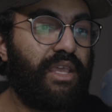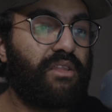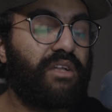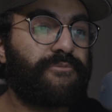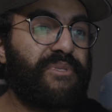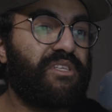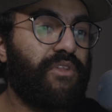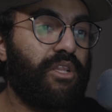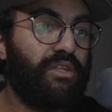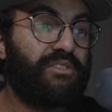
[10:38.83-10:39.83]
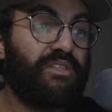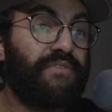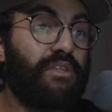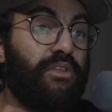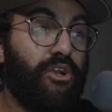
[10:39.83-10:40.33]
thoughts specifically on stuff
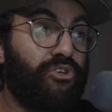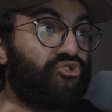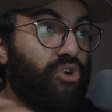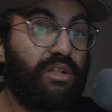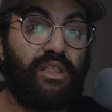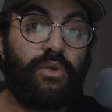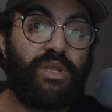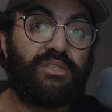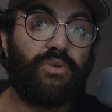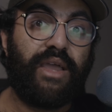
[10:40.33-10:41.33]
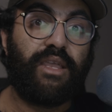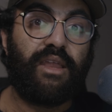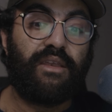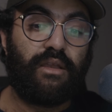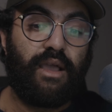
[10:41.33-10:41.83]
that they're struggling with, so I
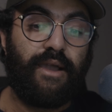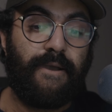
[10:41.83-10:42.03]
can